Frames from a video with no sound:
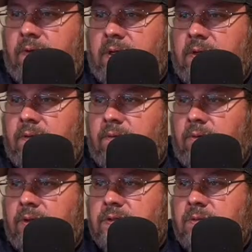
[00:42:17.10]
I can
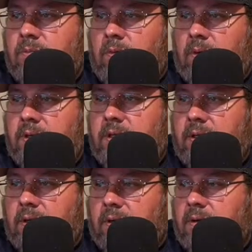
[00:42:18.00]
throw you some more
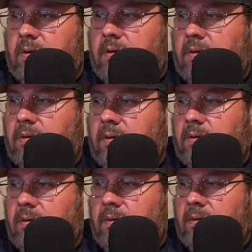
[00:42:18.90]
here.
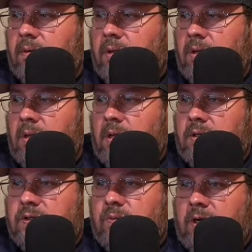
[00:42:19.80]

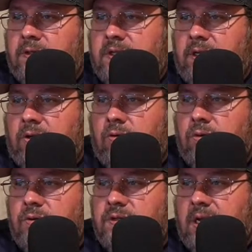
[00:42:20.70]
Just want to take a
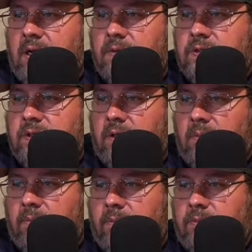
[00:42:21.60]
cruise down
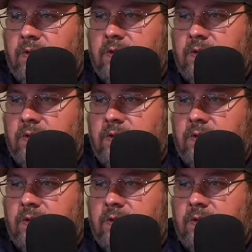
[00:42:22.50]
some